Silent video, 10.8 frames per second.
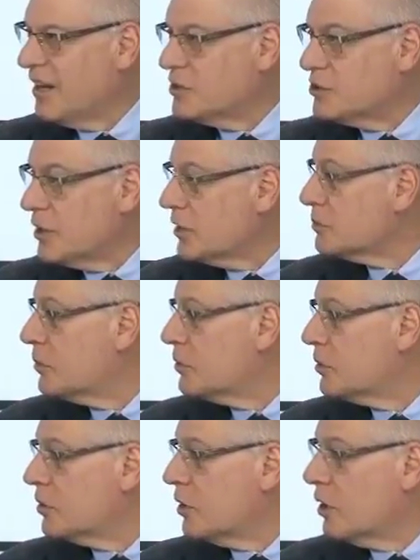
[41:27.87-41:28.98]

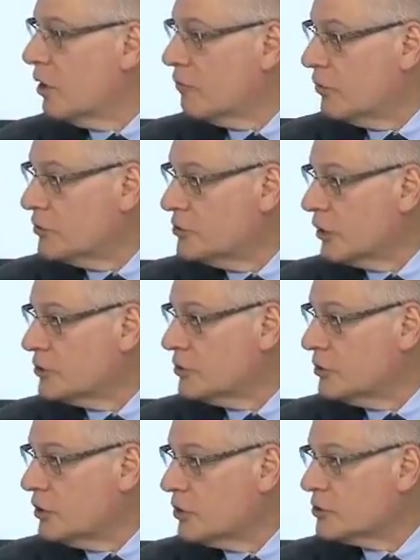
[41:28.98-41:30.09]
assessment of the
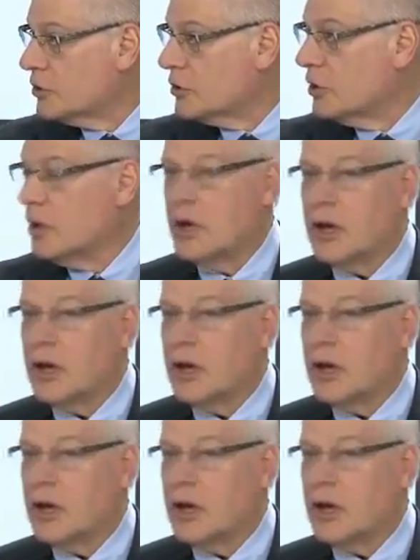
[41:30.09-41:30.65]
sixth edition.